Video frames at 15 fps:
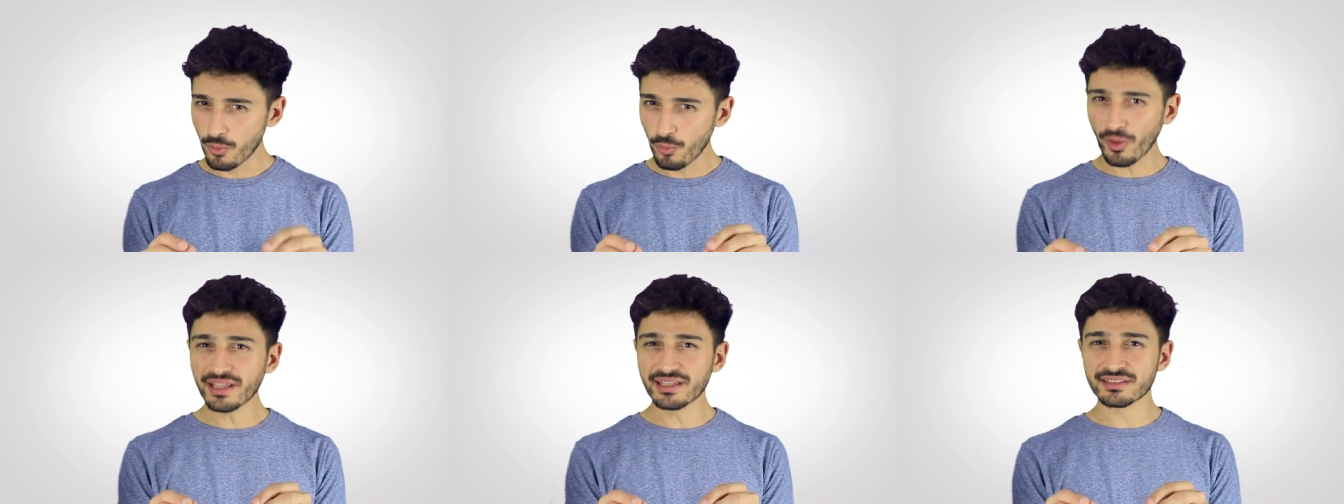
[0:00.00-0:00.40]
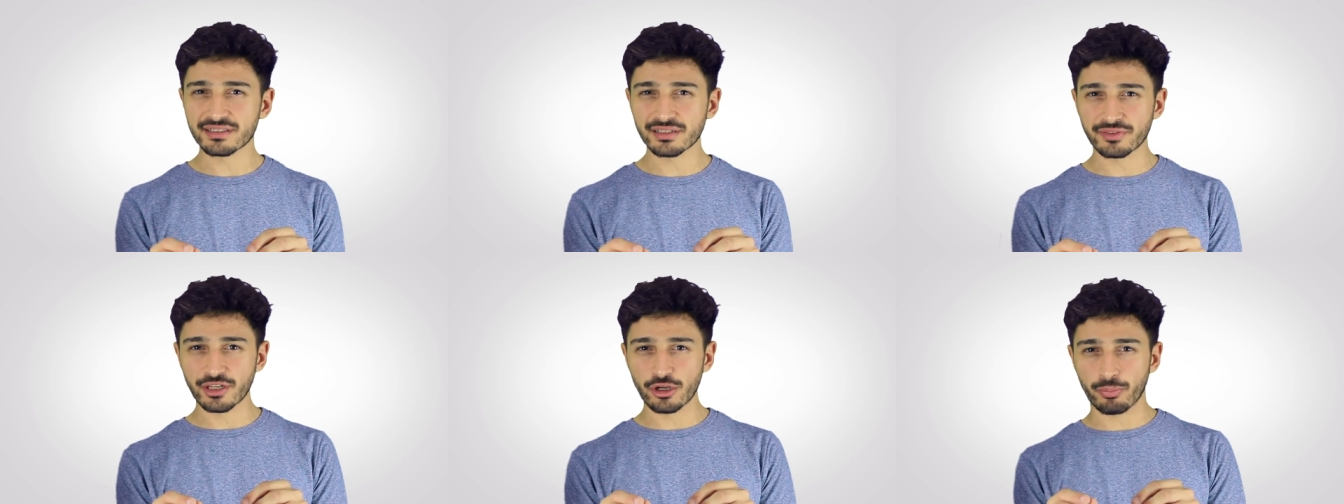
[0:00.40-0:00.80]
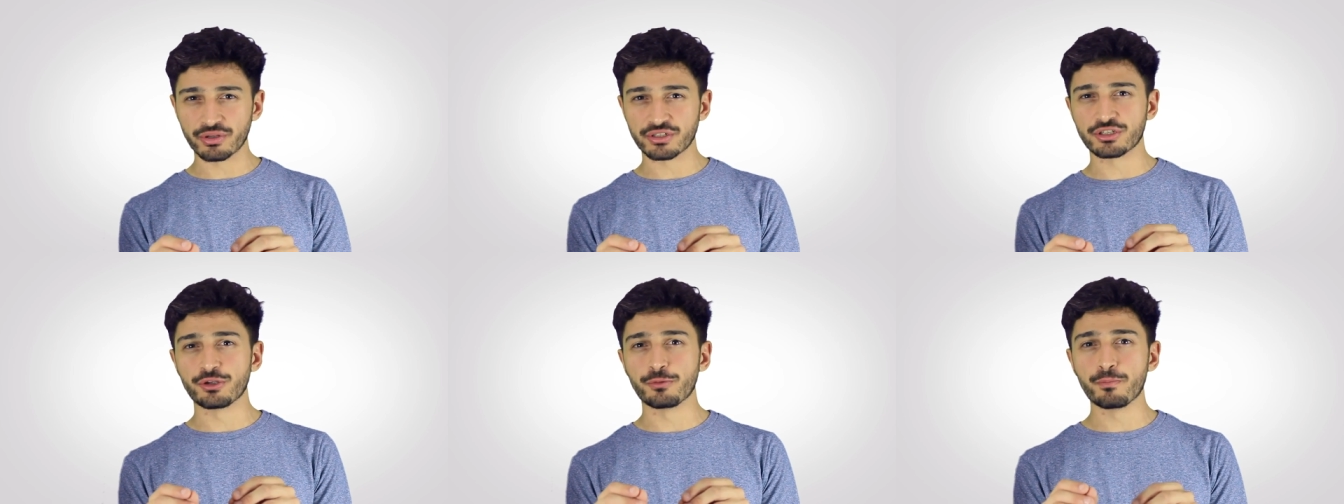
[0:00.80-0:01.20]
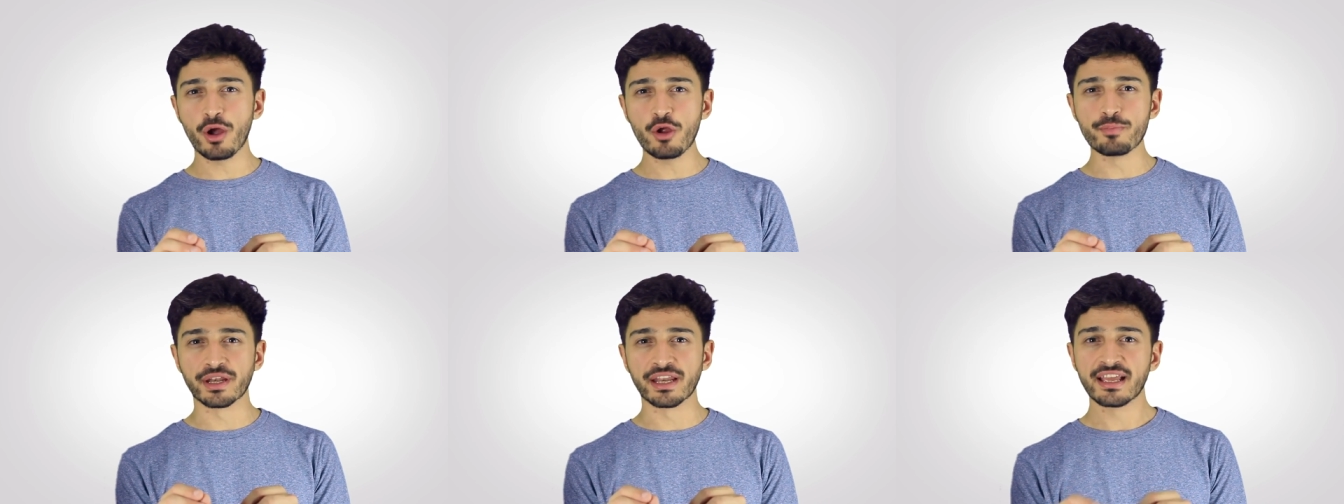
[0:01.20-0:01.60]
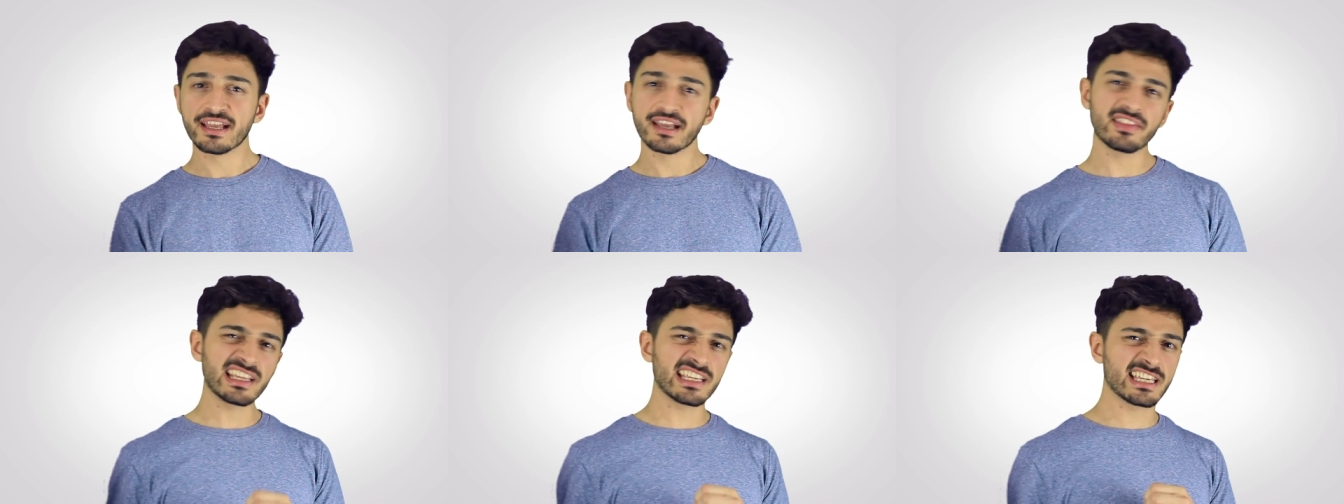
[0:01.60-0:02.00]
wait until the opportune moment,
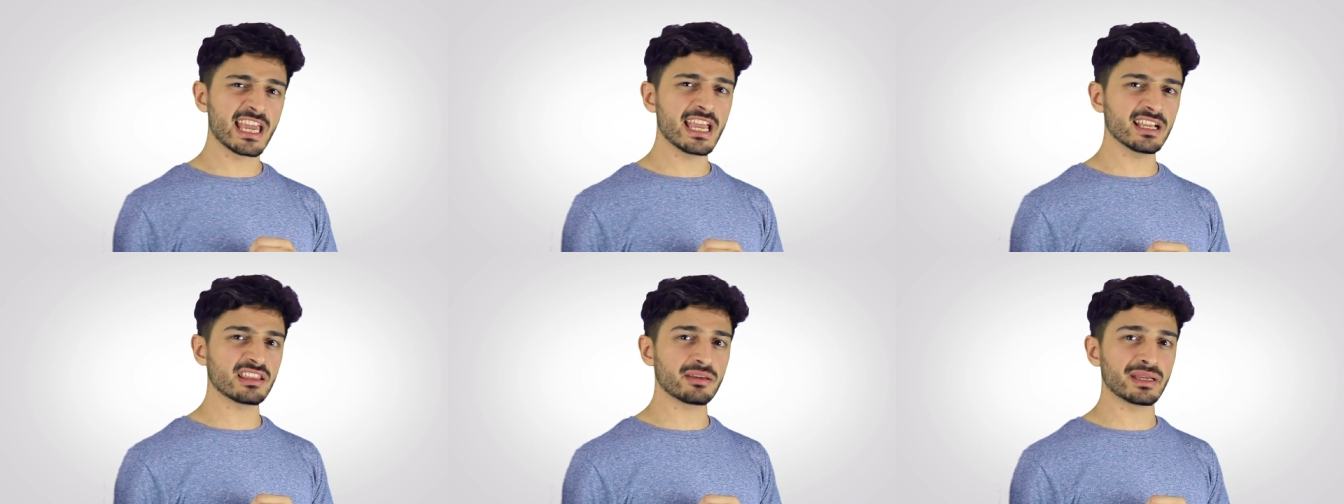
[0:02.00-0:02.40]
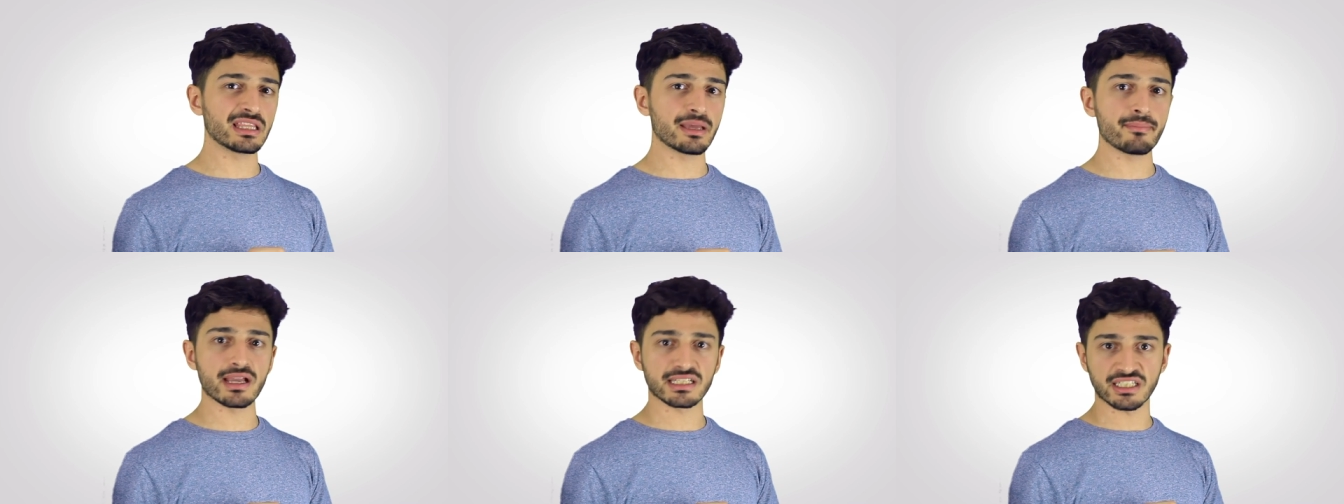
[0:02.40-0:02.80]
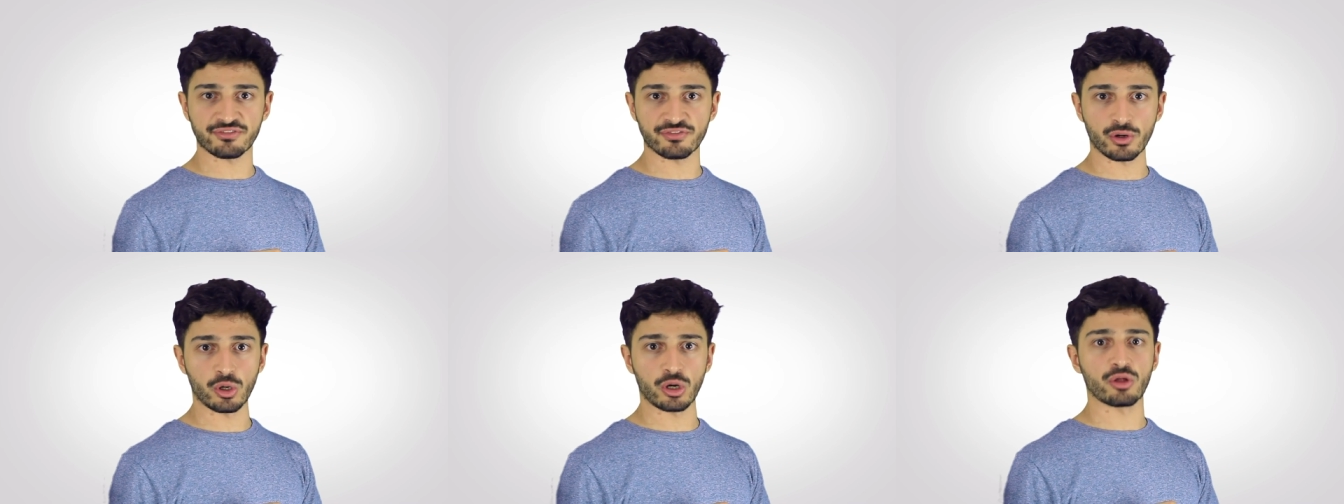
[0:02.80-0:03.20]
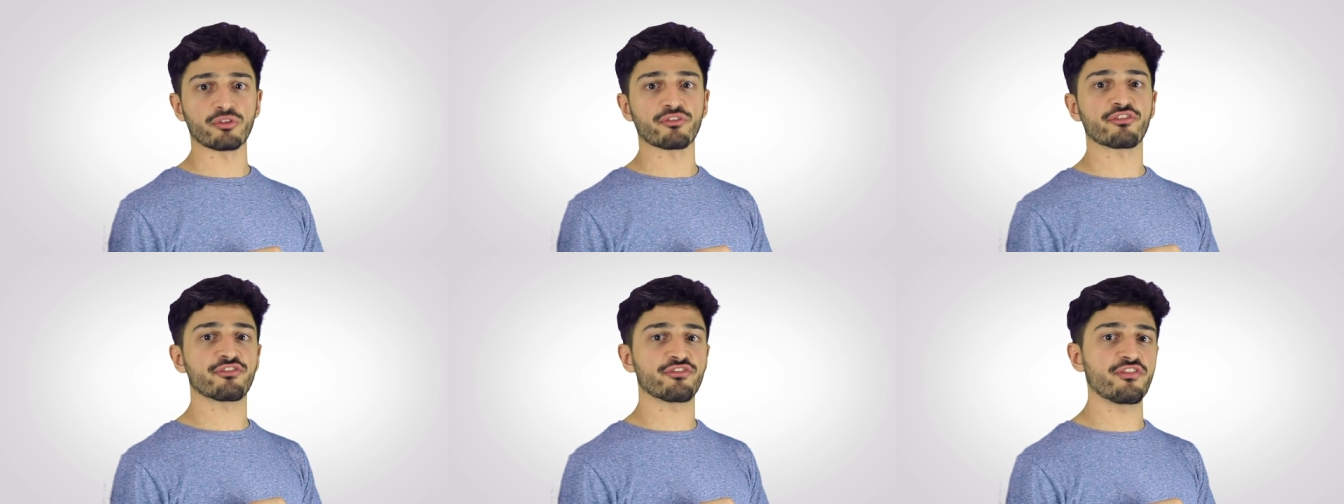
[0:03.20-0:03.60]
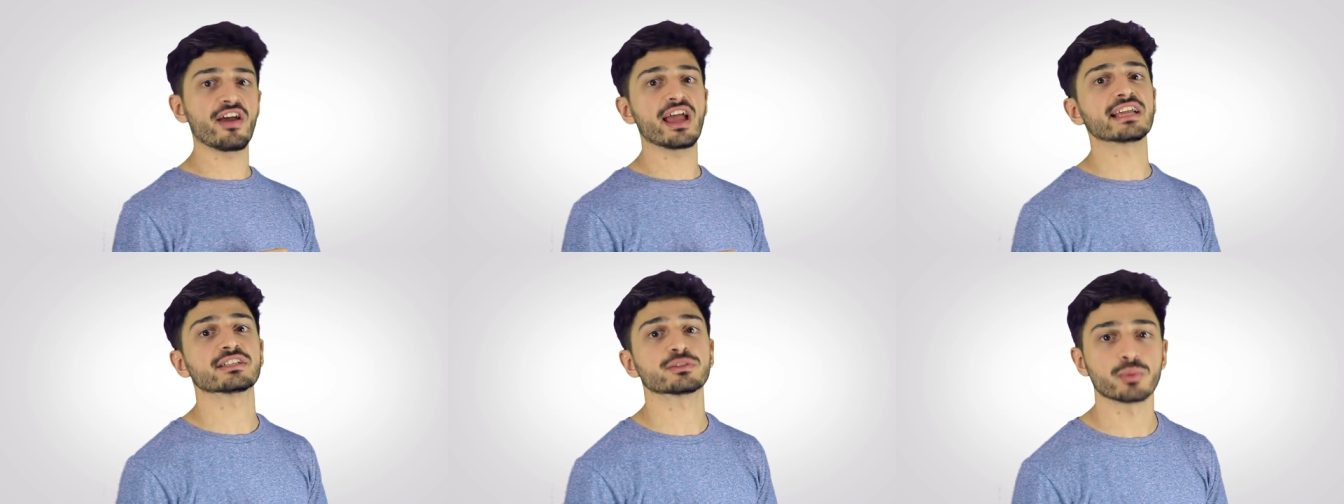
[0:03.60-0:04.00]
and then kick them in the metaphorical
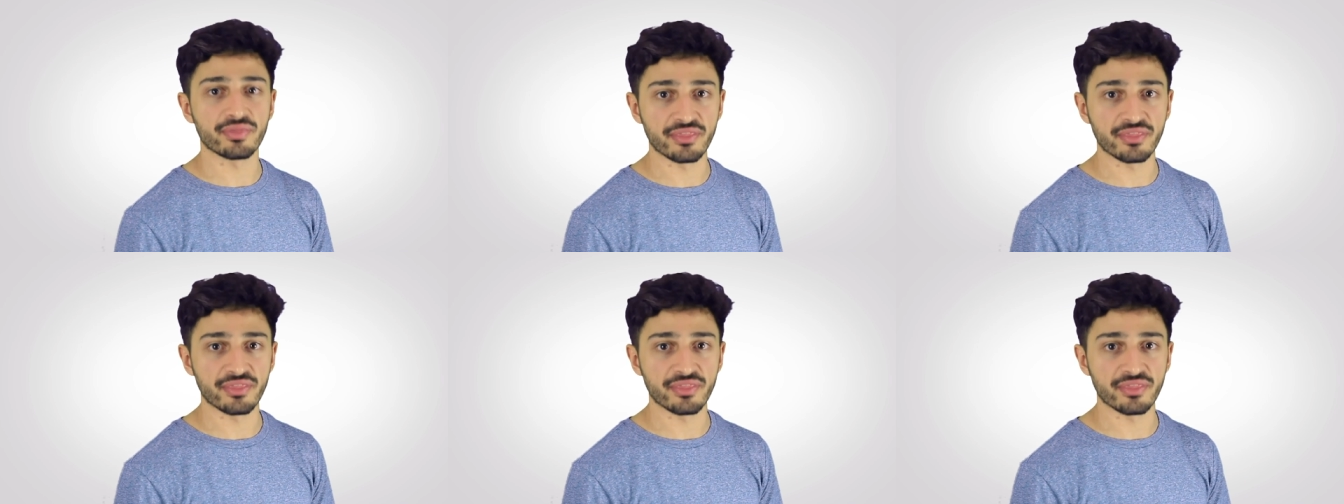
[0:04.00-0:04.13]
face